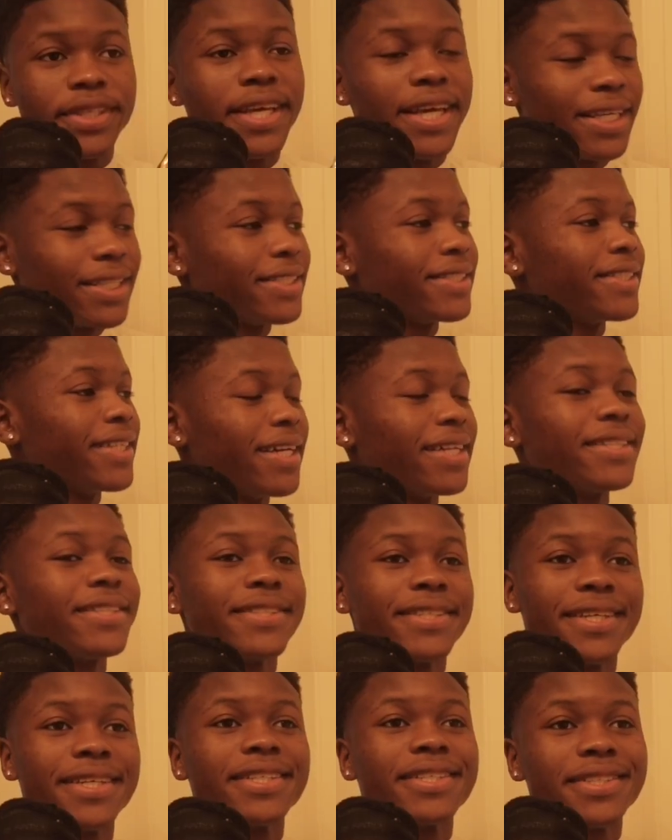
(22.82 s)
Yes.
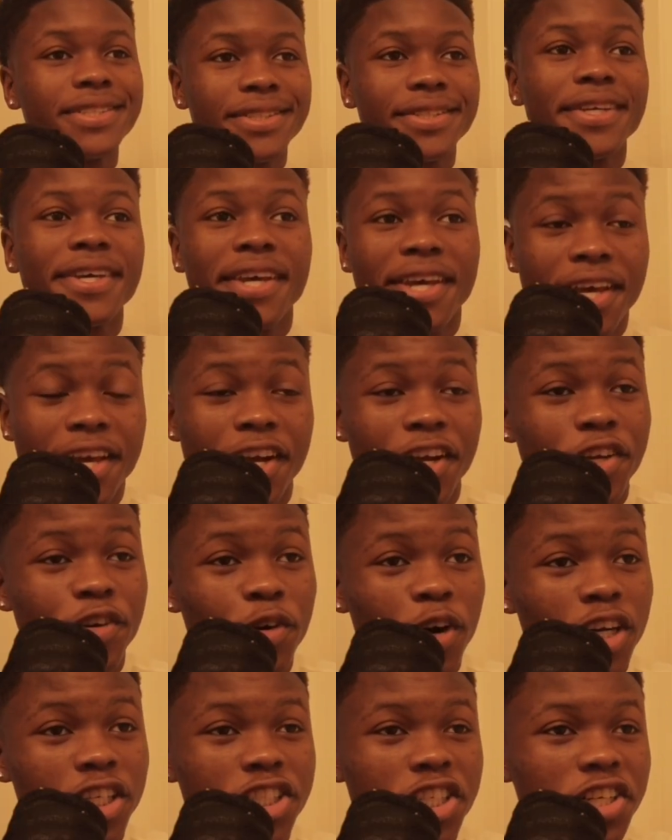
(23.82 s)
Here you
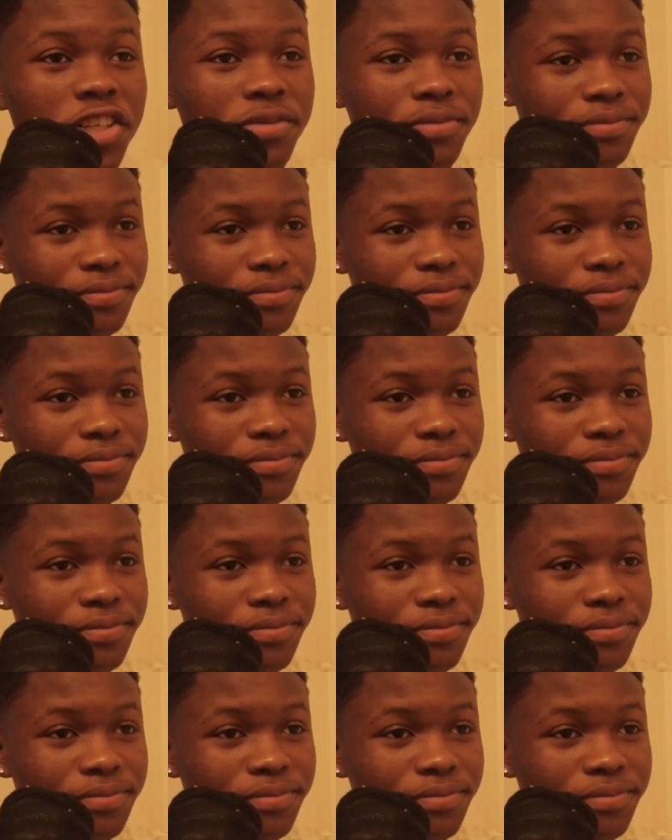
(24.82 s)
are, sir.